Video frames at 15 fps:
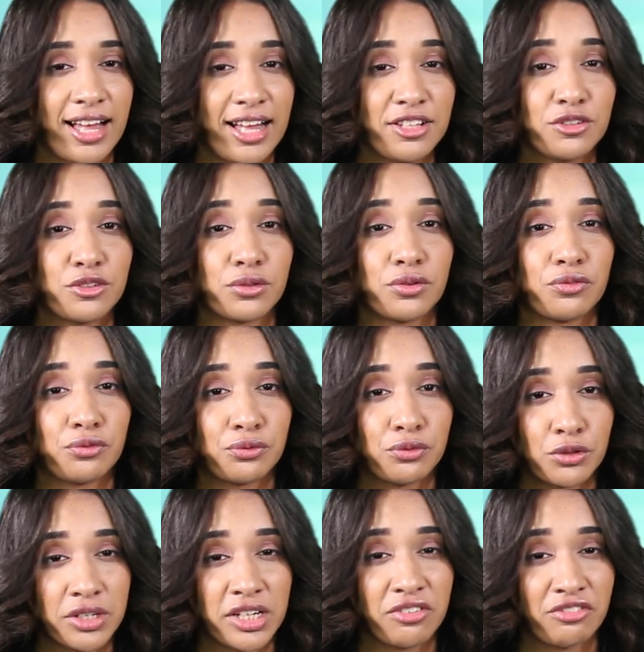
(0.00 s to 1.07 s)
Until
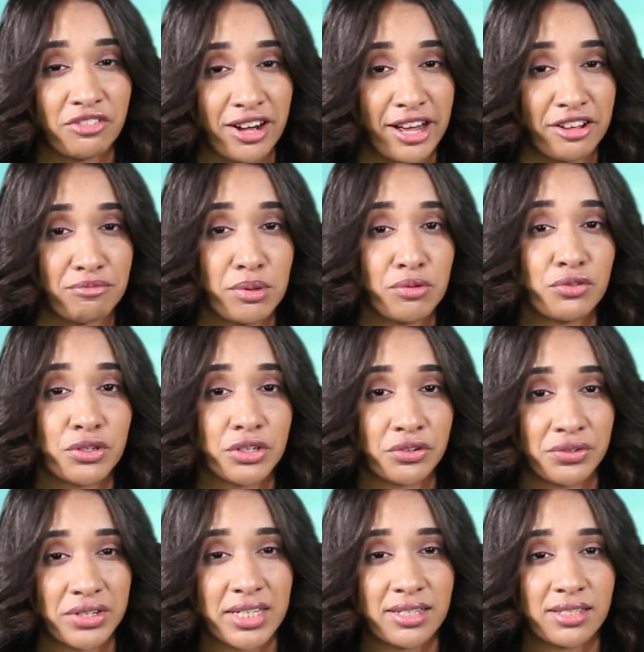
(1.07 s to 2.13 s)
45 before
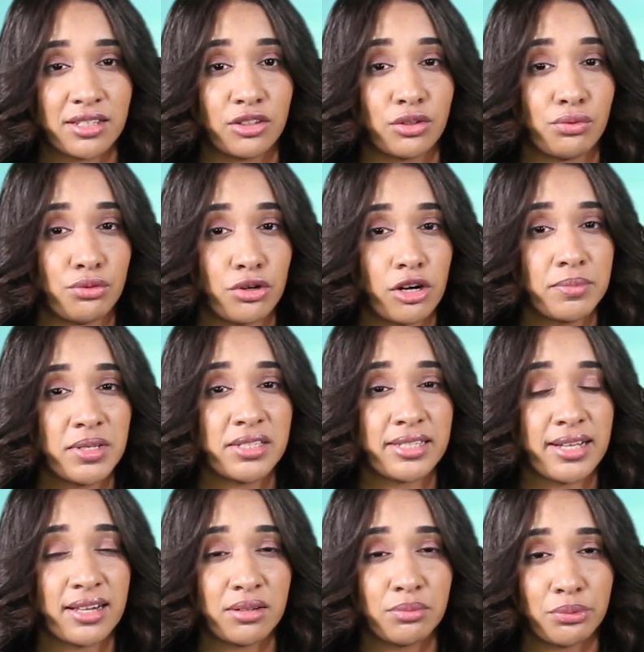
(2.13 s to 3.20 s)
Christ, the Romans
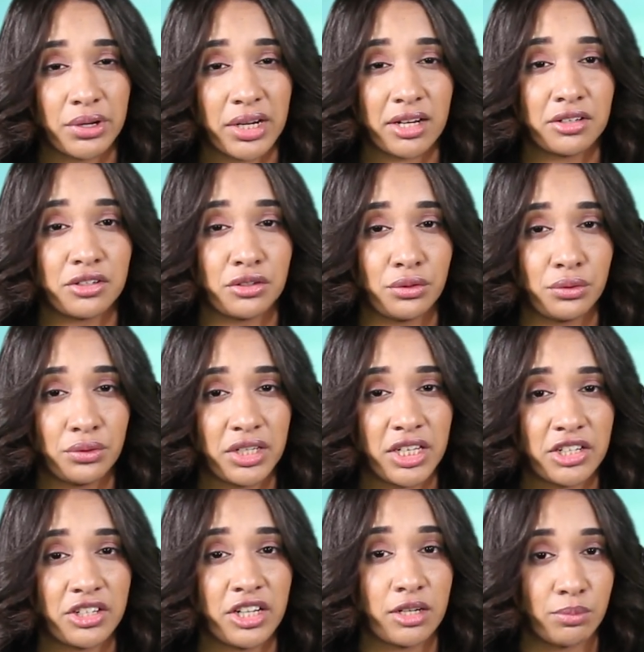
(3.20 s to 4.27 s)
celebrated the New
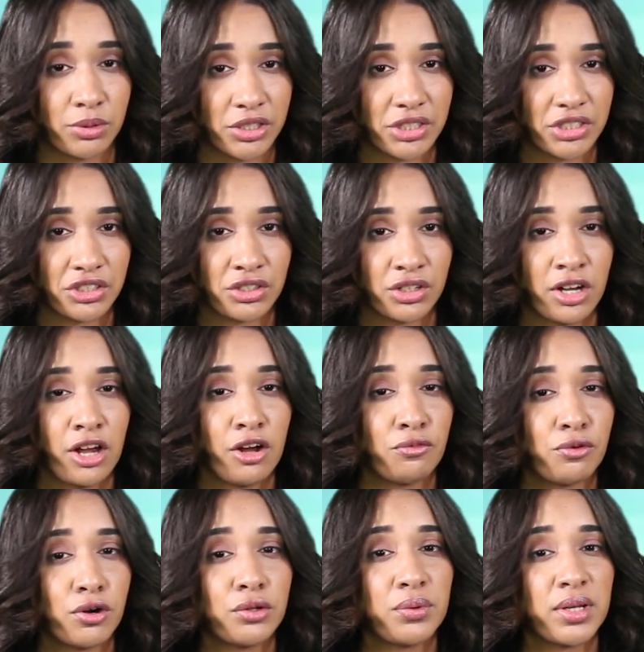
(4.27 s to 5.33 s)
Year in March,
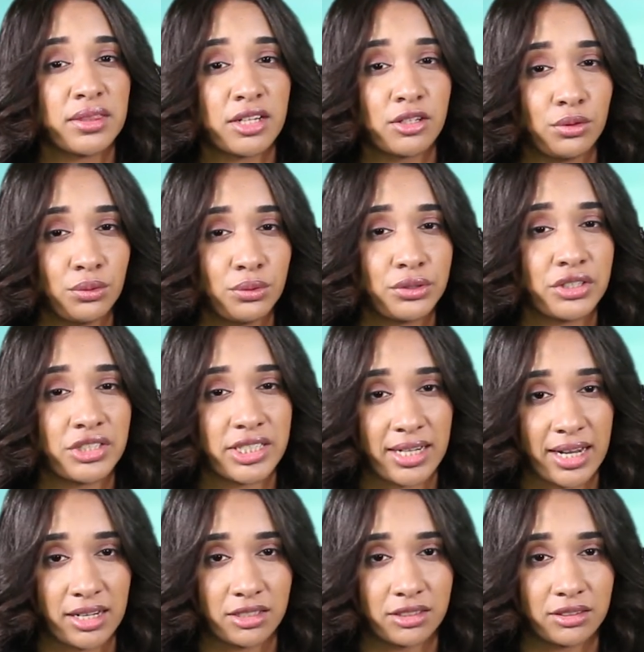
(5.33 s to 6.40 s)
following the lunar
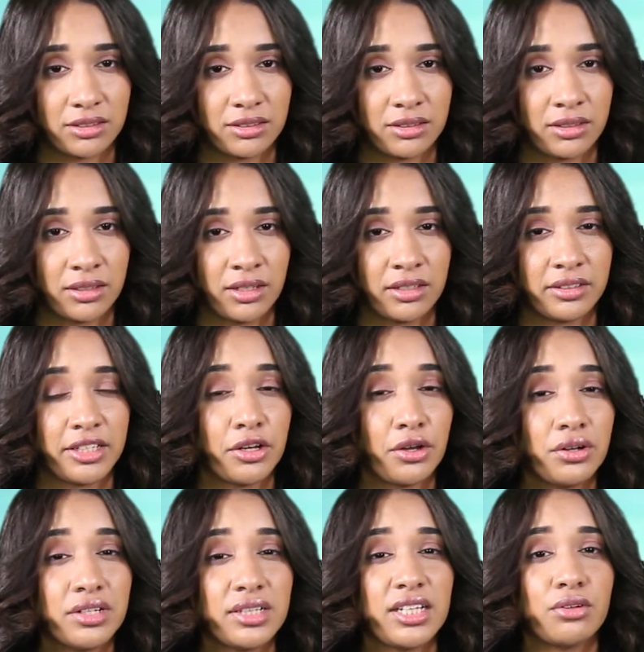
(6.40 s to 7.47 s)
cycle. The
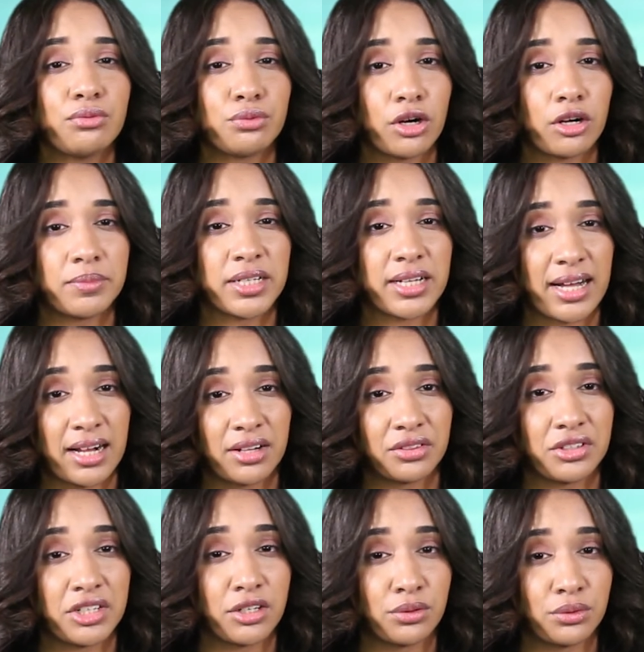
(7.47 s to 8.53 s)
early Roman calendar
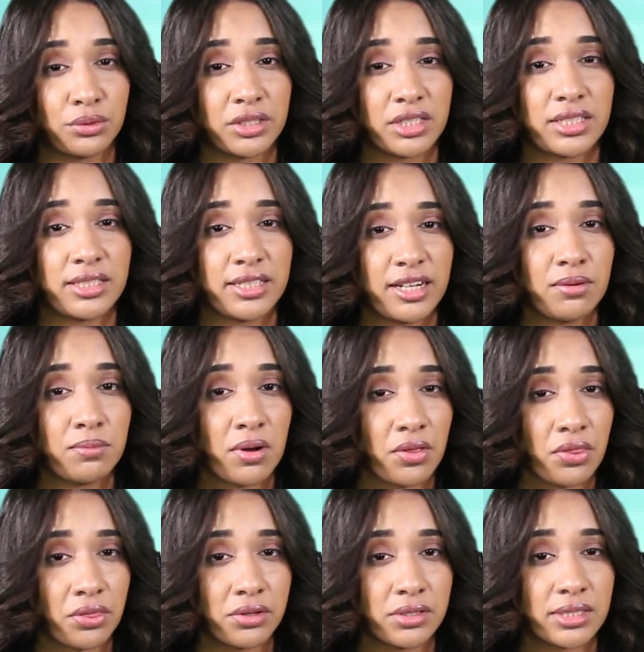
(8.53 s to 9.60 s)
included 10
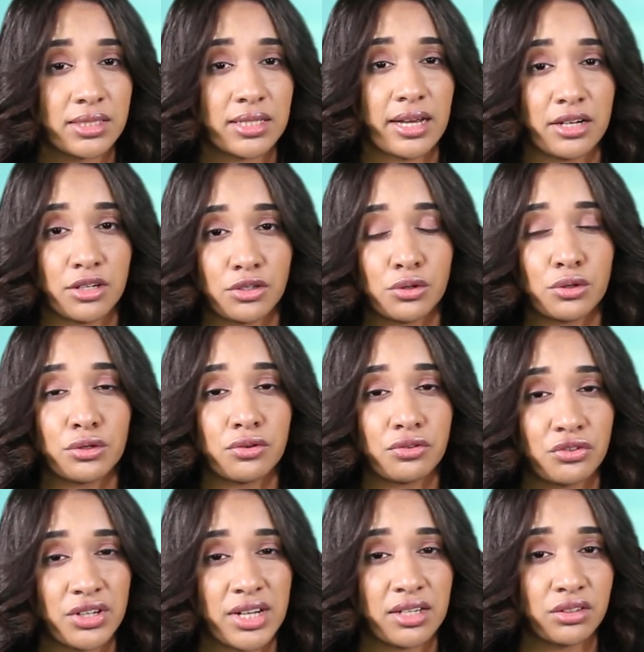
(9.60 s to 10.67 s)
months and a total
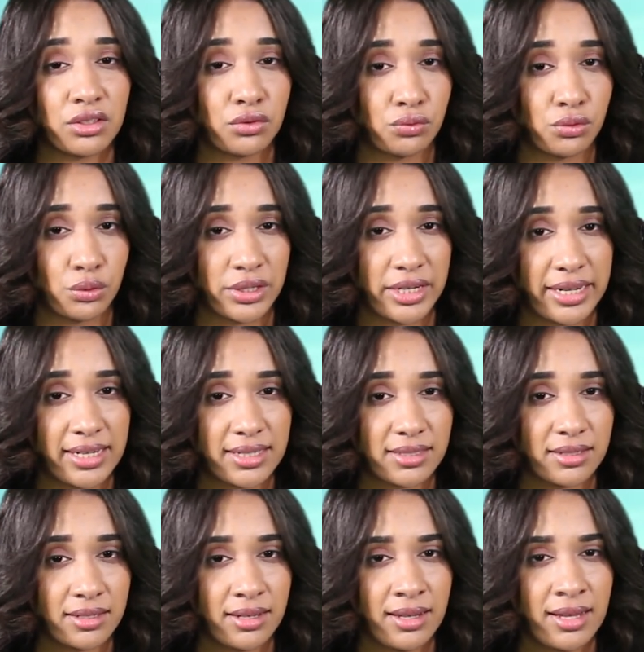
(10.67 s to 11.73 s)
of 304
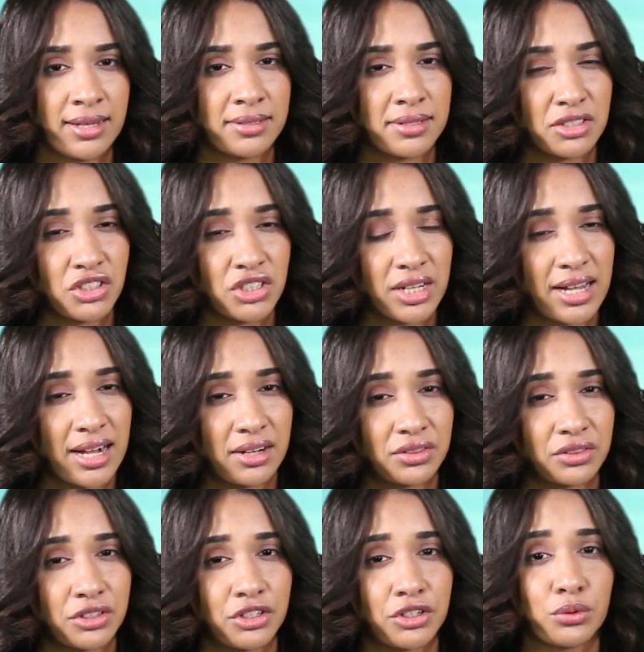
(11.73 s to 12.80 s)
days. Such a
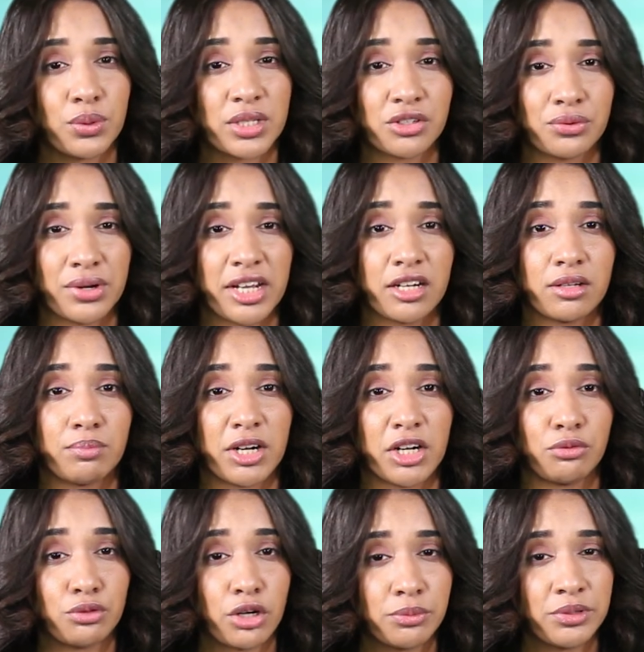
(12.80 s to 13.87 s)
calendar was created by
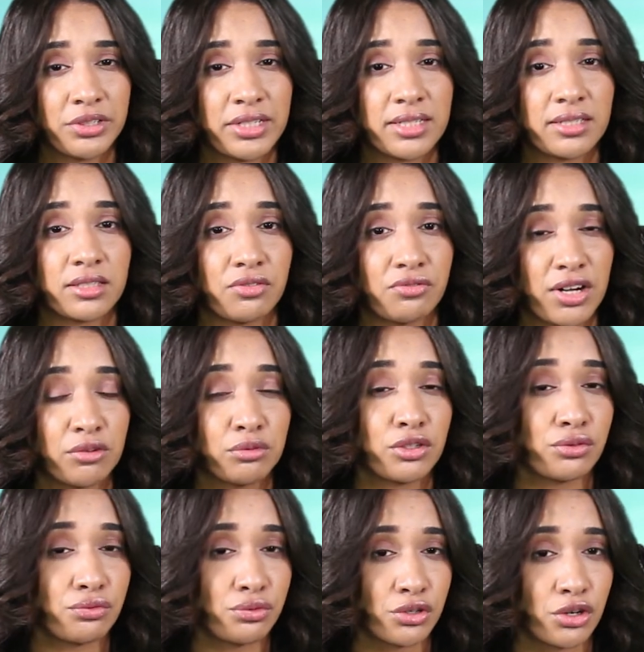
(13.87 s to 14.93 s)
Romulus, the founder
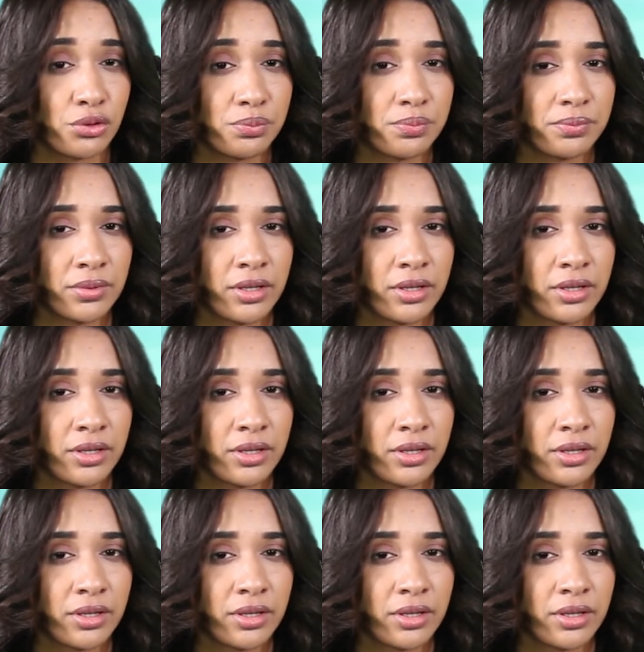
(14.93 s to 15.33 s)
of Rome,